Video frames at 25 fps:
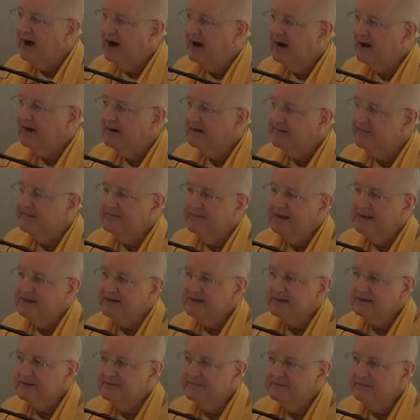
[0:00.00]
our
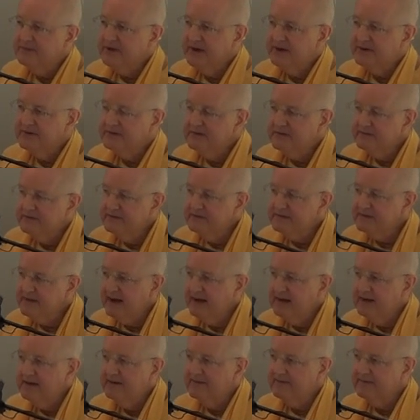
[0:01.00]
mental impressions,
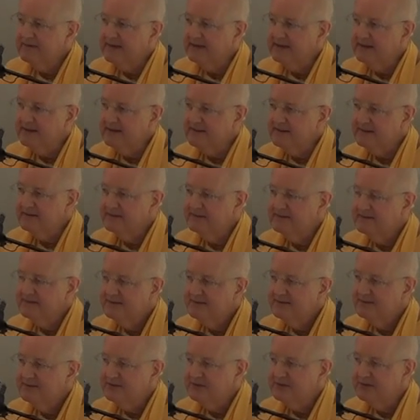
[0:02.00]
kind of like
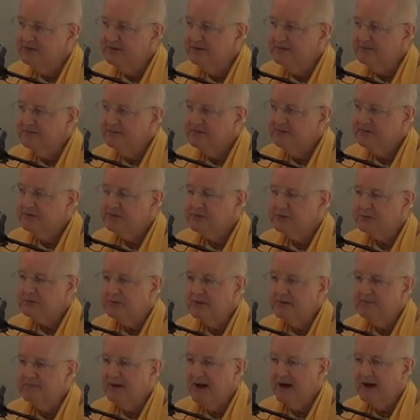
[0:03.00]
your
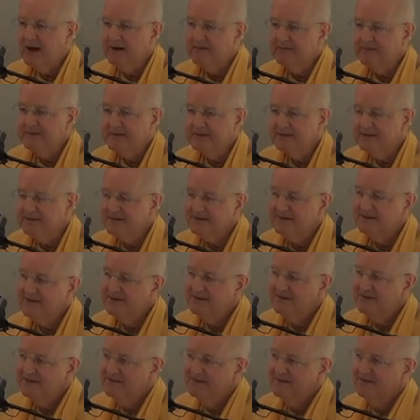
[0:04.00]
swabhava
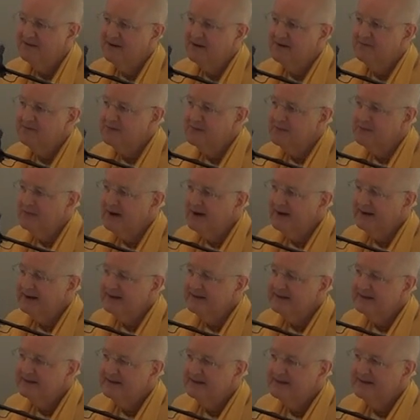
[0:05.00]
of the
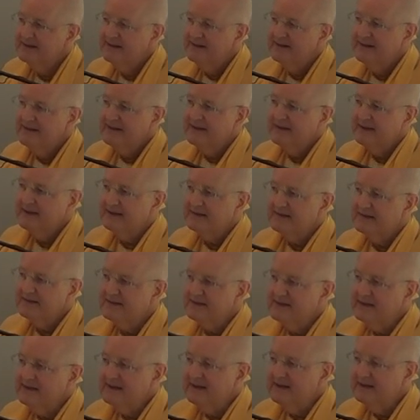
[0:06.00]
mind. It's
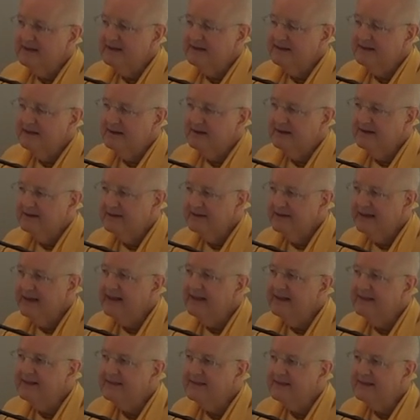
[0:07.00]
the, uh,
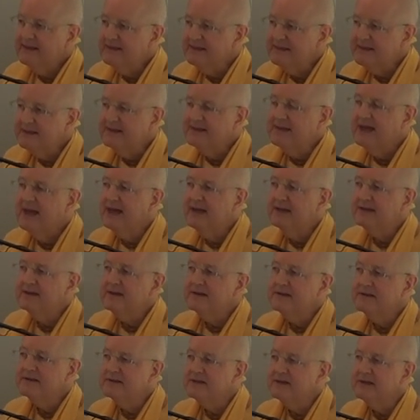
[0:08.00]
the, the,
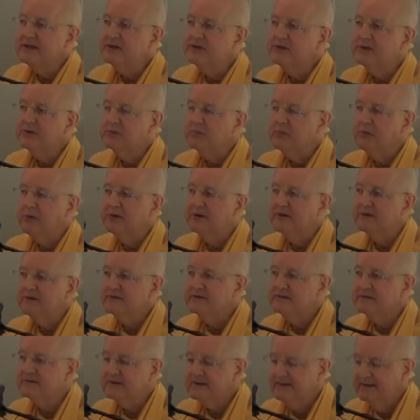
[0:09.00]
tendency
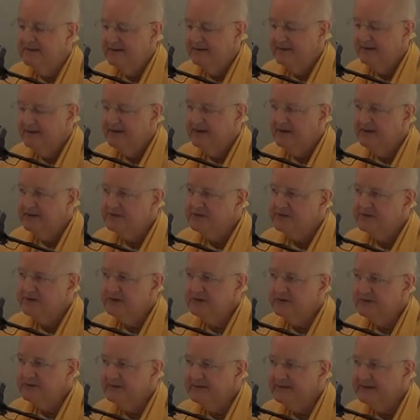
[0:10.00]
towards a
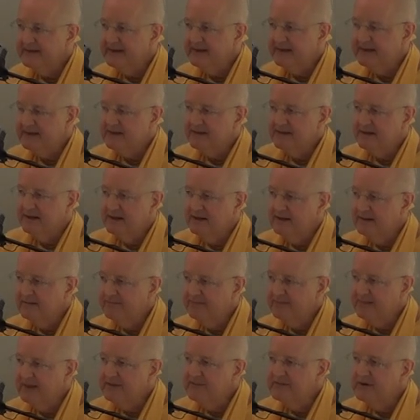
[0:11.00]
certain
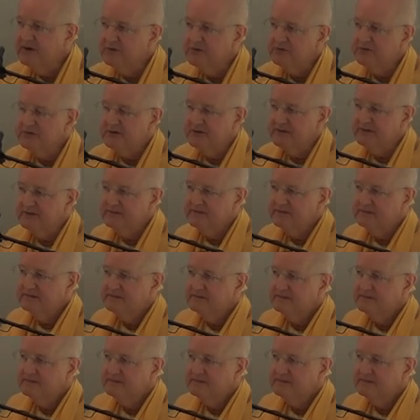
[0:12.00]
um, emotion.